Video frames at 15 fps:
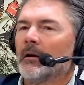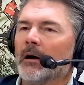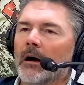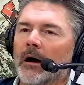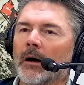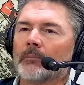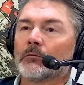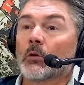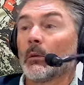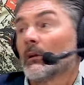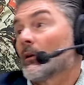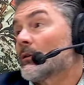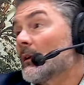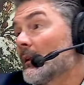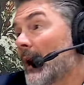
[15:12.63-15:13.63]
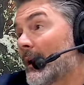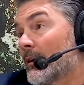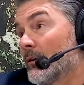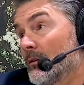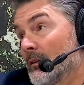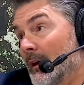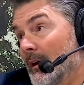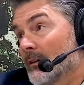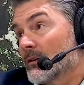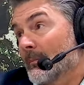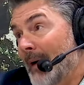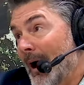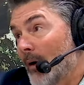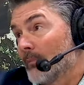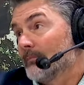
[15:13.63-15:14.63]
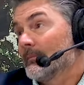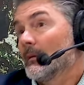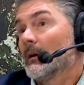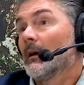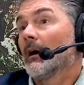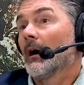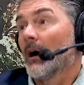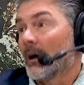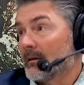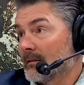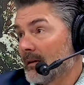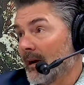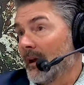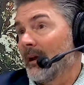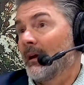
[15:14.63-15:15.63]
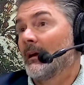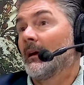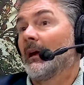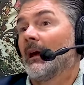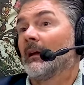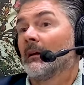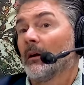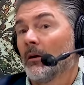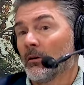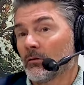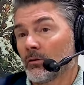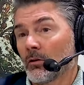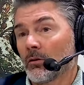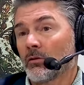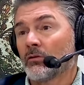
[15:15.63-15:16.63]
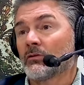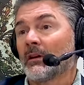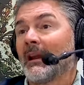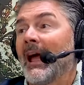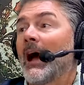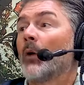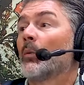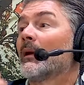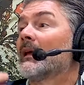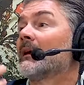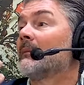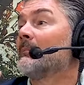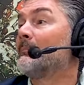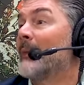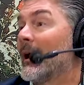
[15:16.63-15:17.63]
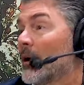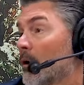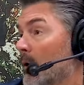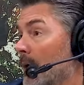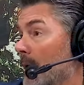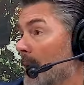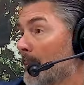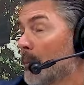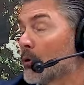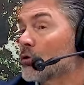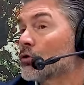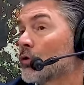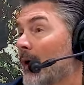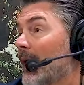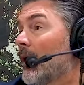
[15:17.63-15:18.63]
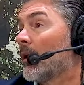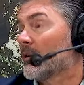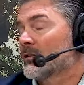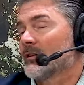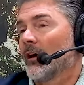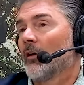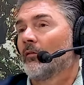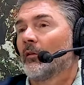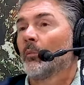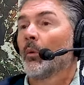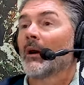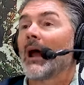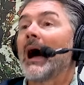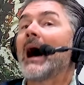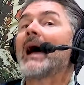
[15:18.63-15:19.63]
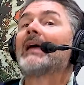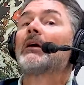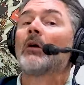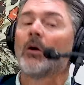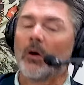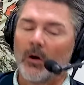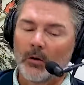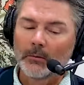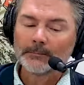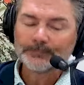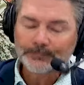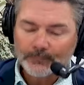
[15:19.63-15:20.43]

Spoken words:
So we learned a lot of good things about hunting and hunters and how we can better portray ourselves and what I call